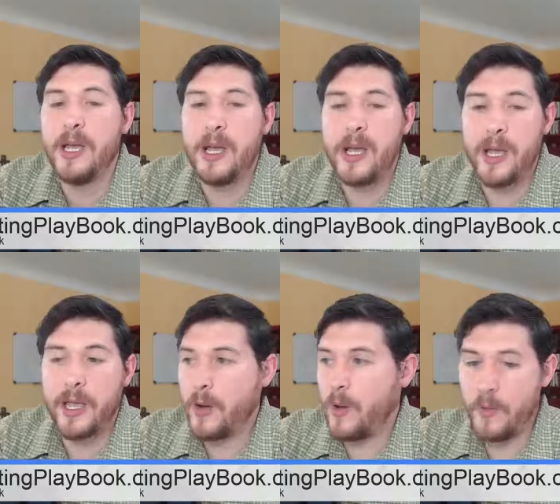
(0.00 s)
I
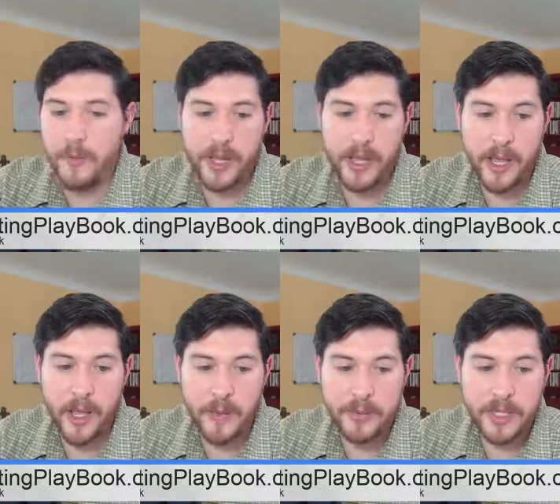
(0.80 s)
hope it
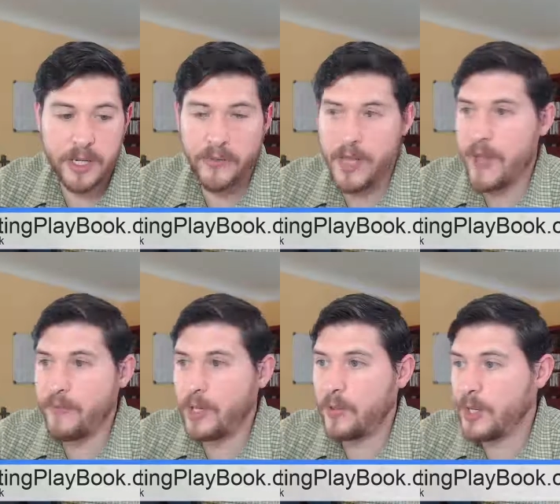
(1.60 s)
helps, and if you have
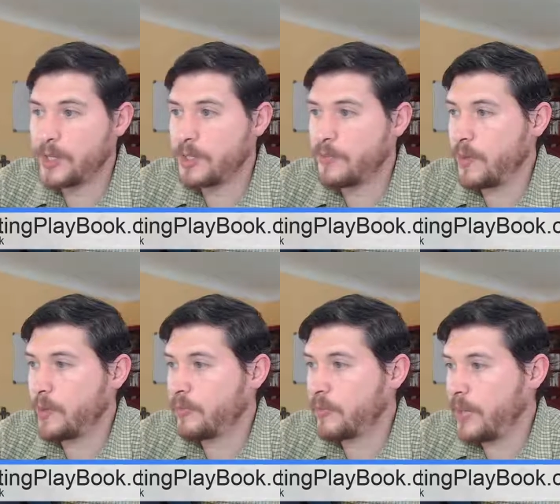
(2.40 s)
any questions, feel
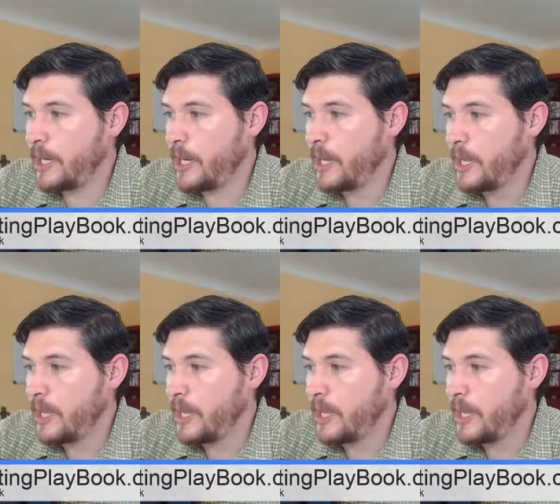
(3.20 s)
free.